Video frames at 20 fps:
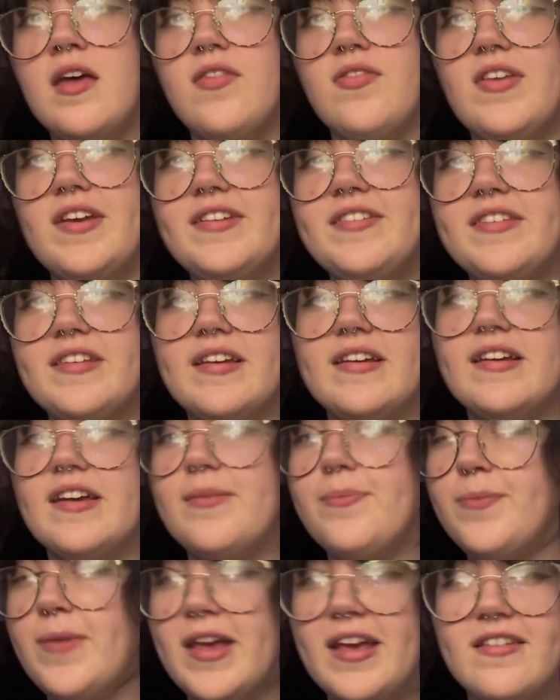this
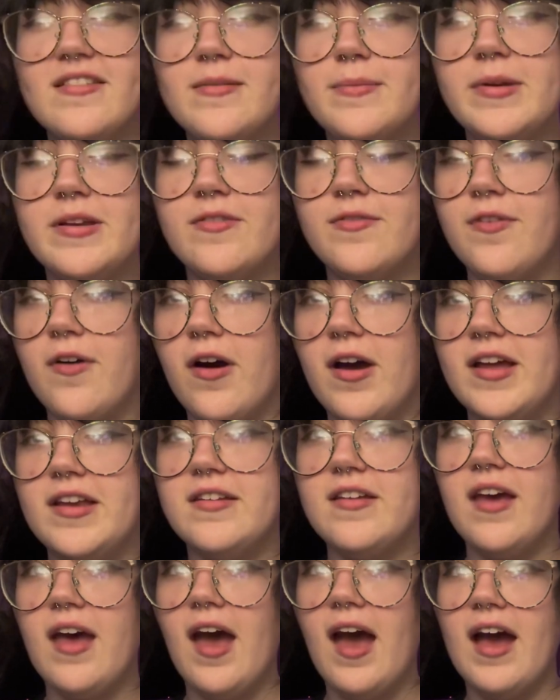can easily be
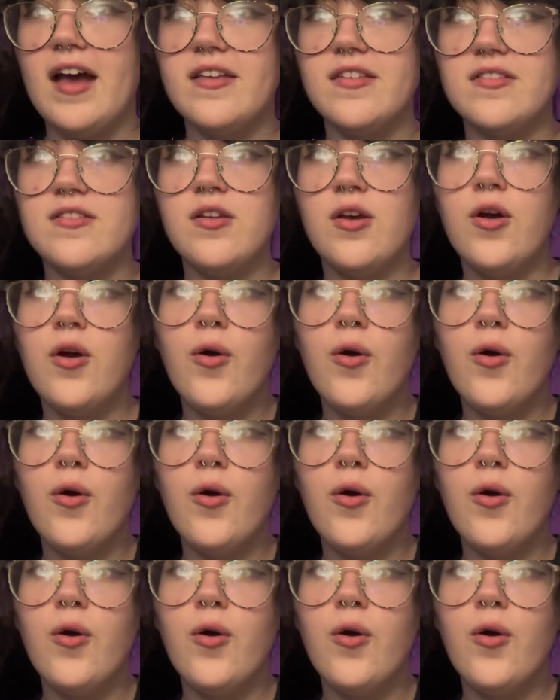defined as